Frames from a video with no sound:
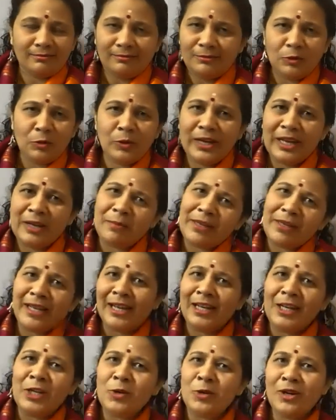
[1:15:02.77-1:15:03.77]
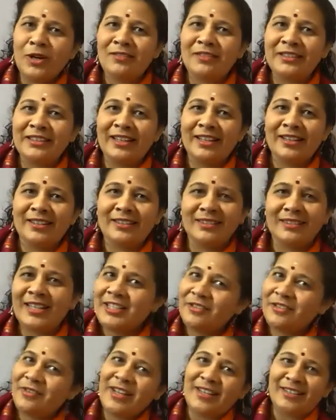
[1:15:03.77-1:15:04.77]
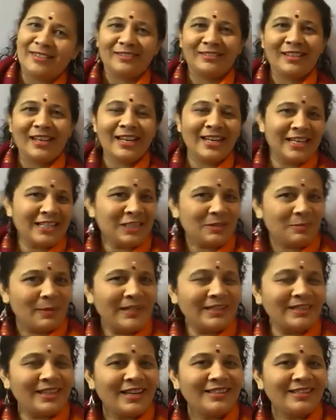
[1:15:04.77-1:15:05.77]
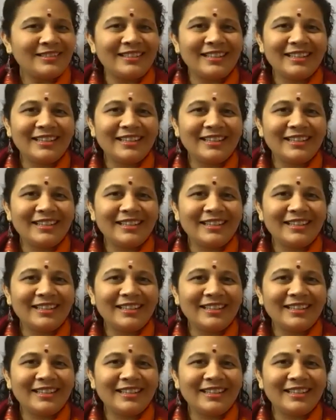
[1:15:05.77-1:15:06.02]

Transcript: You can be Kali Yuga avatar. That's fine. I respect that.